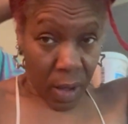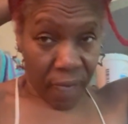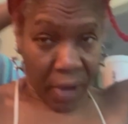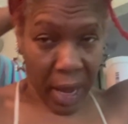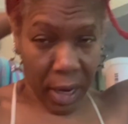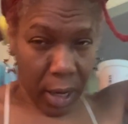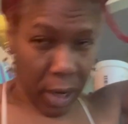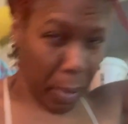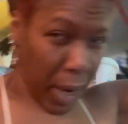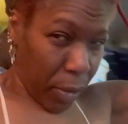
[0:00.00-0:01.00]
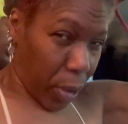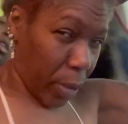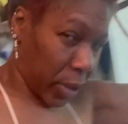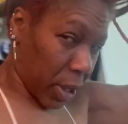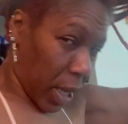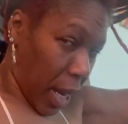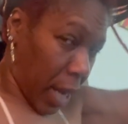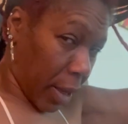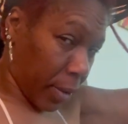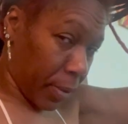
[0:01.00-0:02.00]
Finally getting my roots
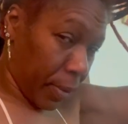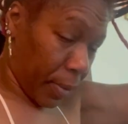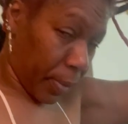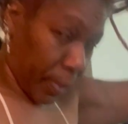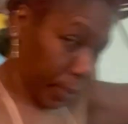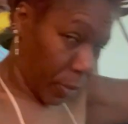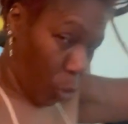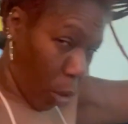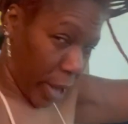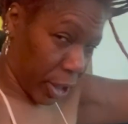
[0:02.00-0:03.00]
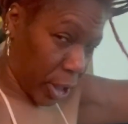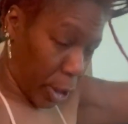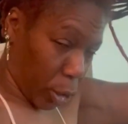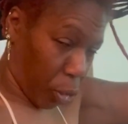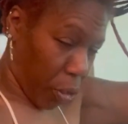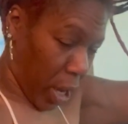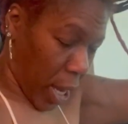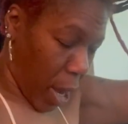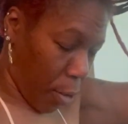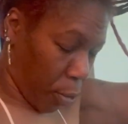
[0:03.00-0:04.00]
done. Wash this gray
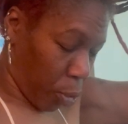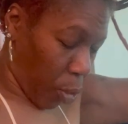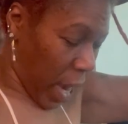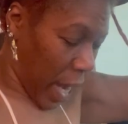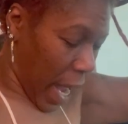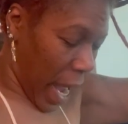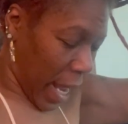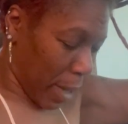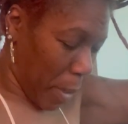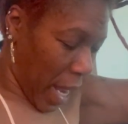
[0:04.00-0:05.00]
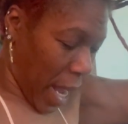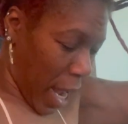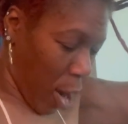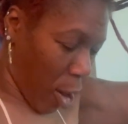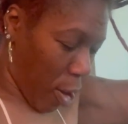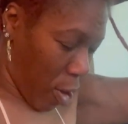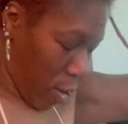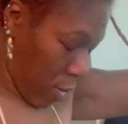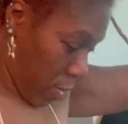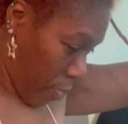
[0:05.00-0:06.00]
right out of my hair.
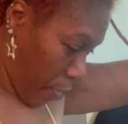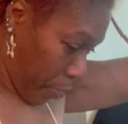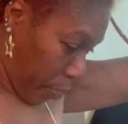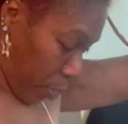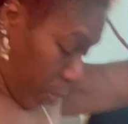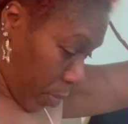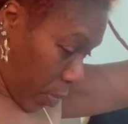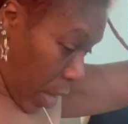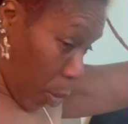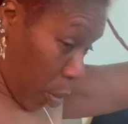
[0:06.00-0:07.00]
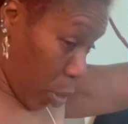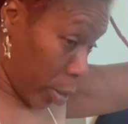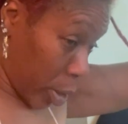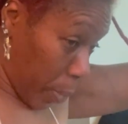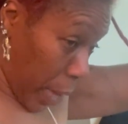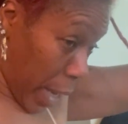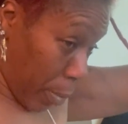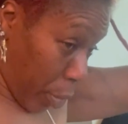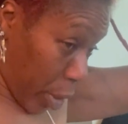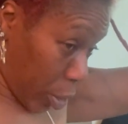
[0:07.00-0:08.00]
And we're using a
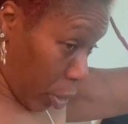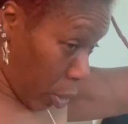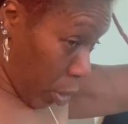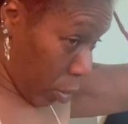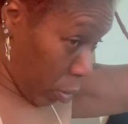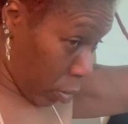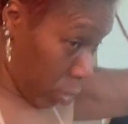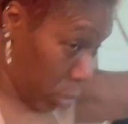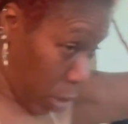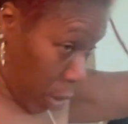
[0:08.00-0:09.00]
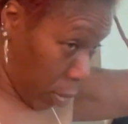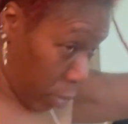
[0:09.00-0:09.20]
paintbrush, so don't, you know.